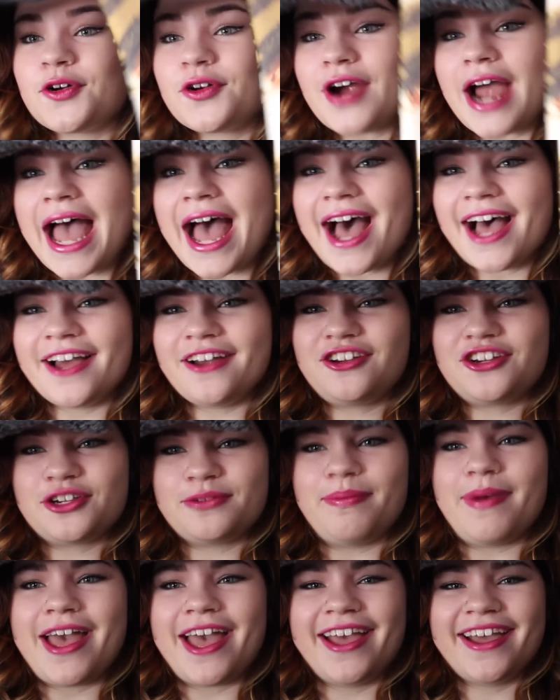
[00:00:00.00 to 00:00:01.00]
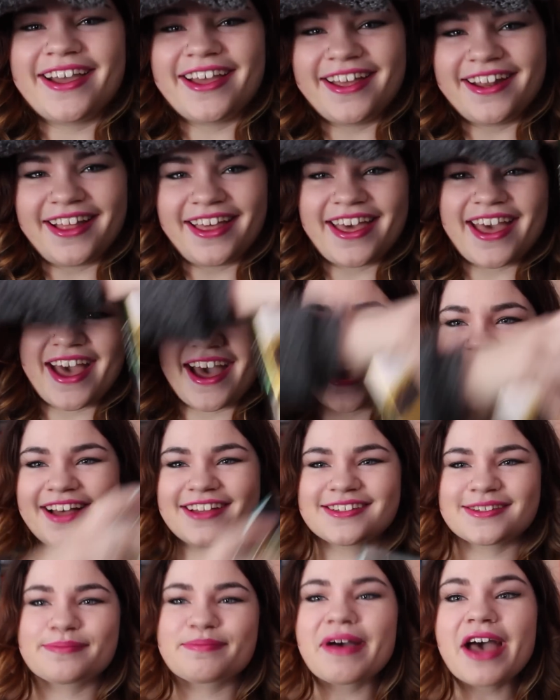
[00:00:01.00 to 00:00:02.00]
Crash, Bang, and
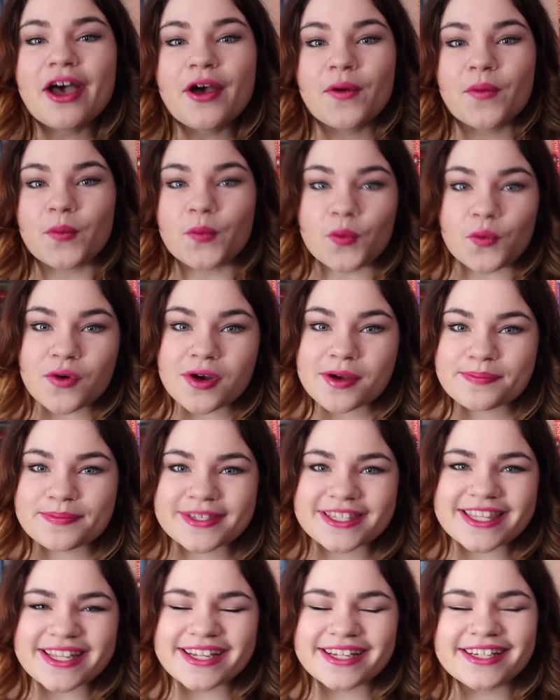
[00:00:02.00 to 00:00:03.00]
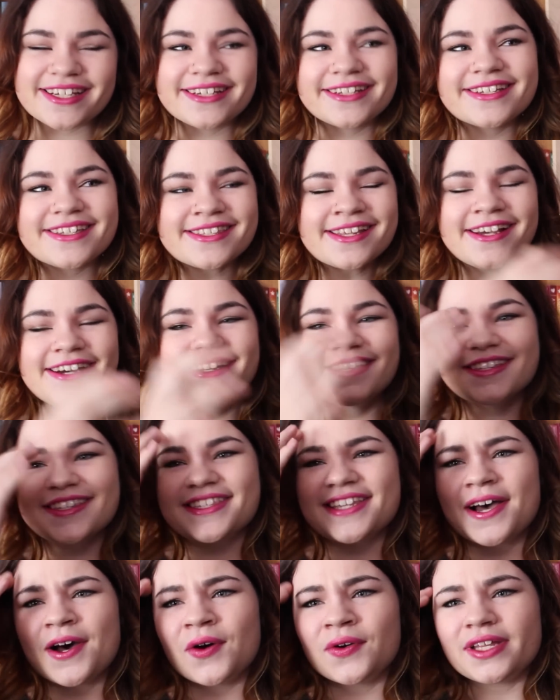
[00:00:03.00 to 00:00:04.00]
Gasp. Whoopsies.
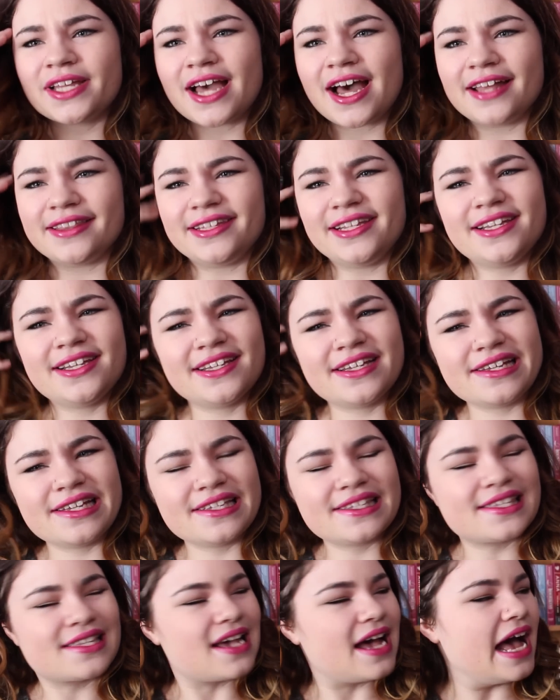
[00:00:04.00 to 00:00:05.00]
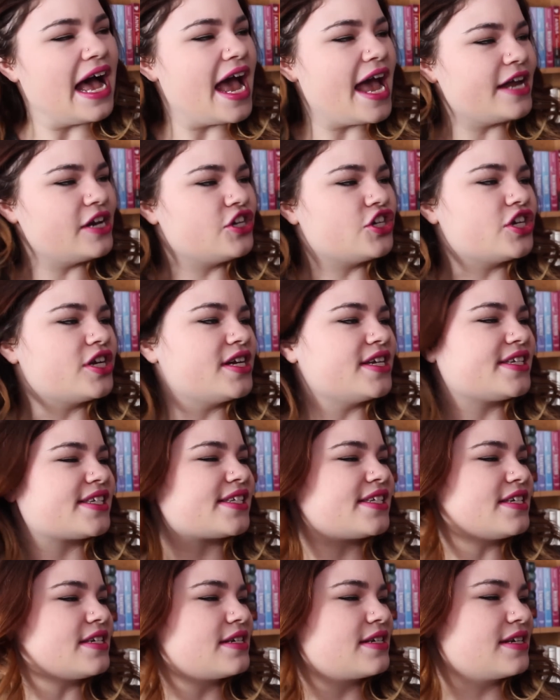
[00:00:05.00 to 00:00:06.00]
So yeah, these I
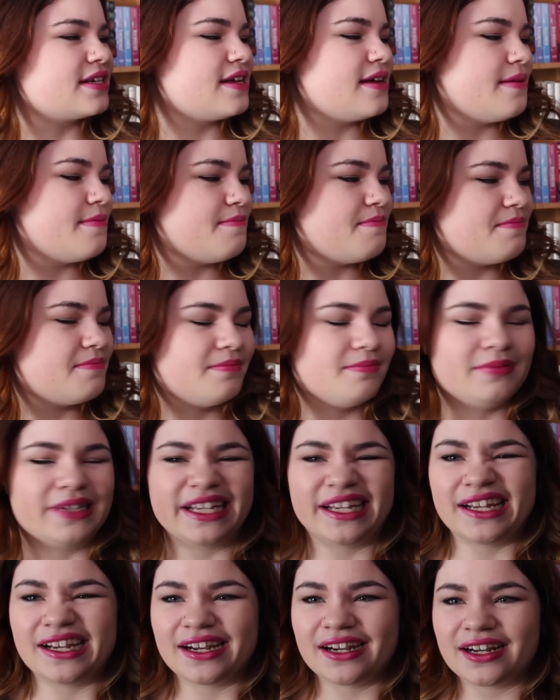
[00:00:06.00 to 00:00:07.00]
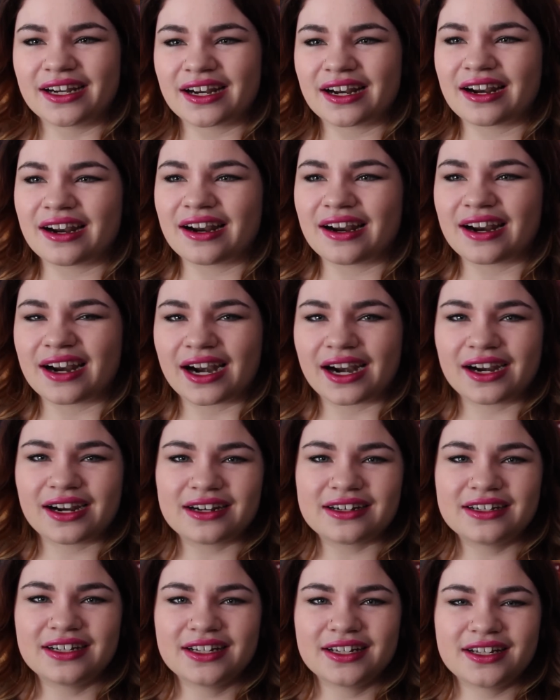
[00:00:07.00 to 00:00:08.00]
just... Um, bleh.
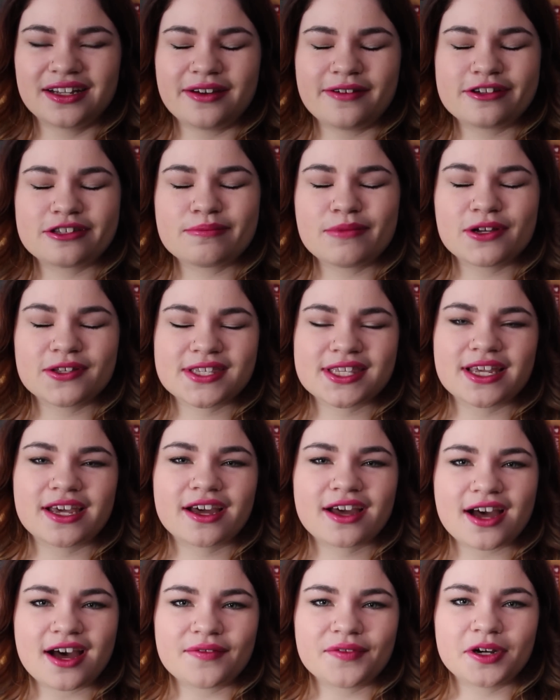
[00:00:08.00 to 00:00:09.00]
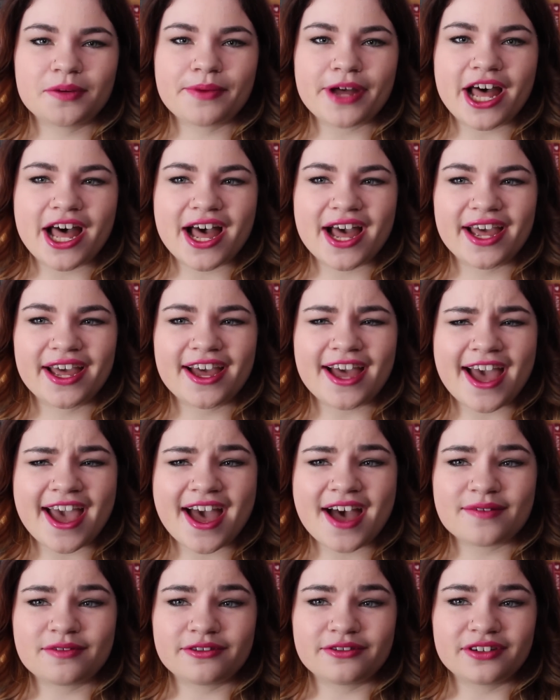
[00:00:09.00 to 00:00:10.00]
It was mostly a cover by. I
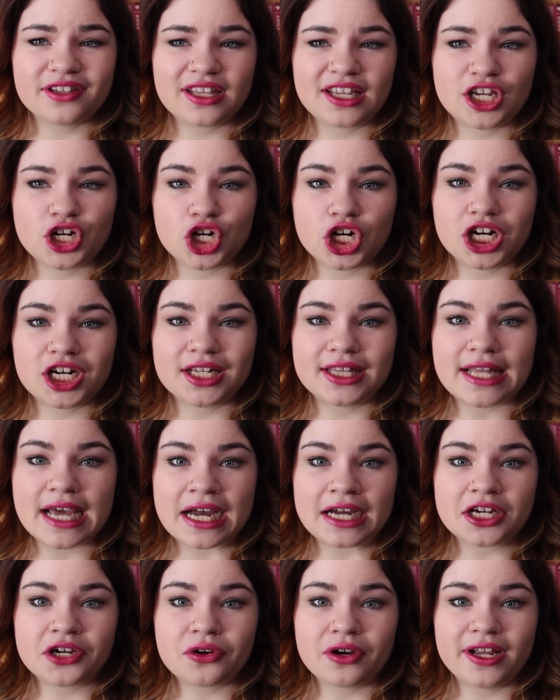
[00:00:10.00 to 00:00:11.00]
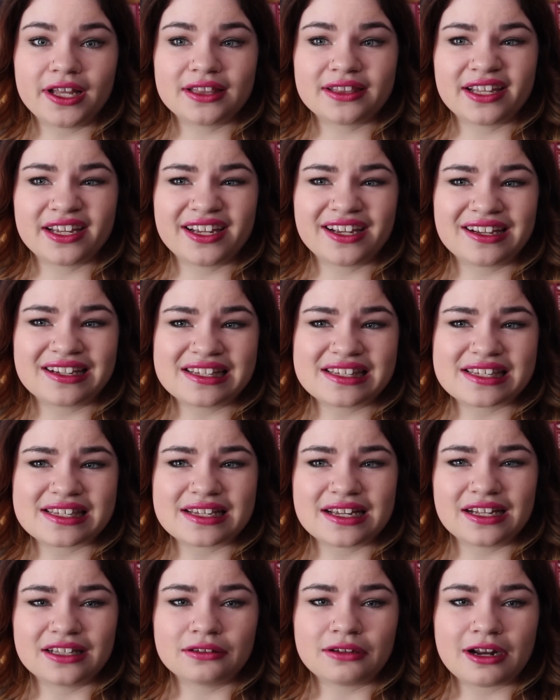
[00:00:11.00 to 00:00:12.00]
haven't really heard that great
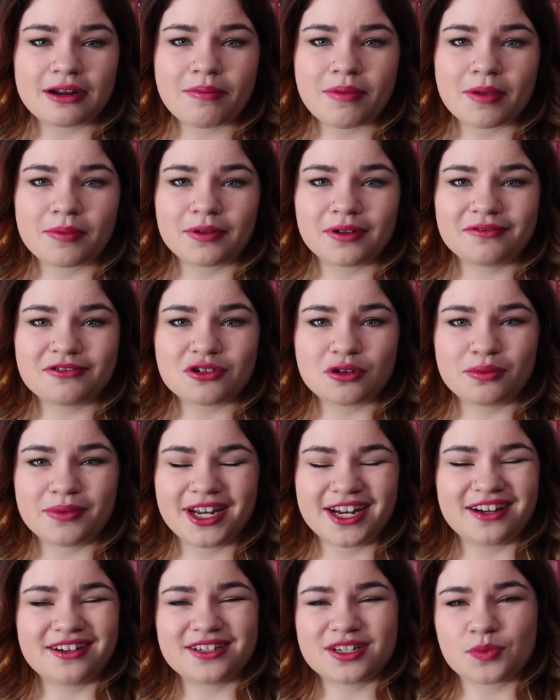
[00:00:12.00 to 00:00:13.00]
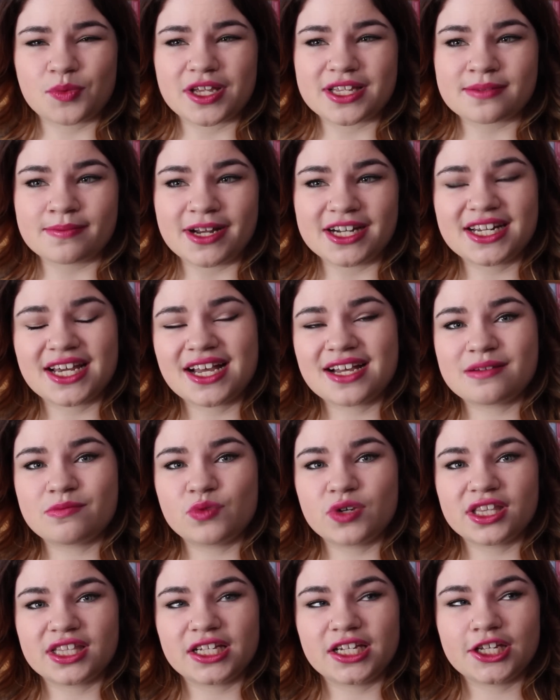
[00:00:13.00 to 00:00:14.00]
things. A lot of people have told me not to waste my
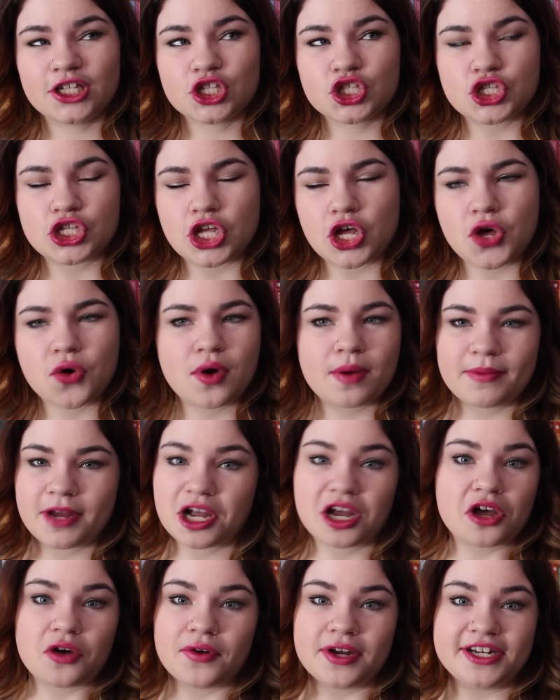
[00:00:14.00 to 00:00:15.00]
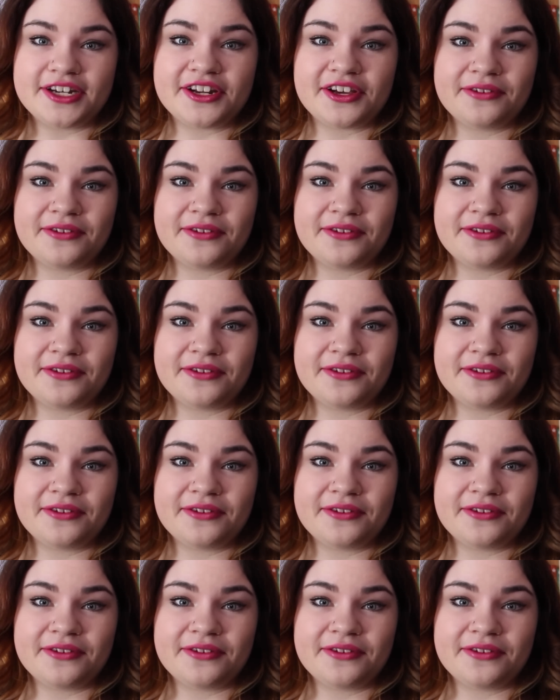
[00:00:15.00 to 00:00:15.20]
time with it, so I'm not going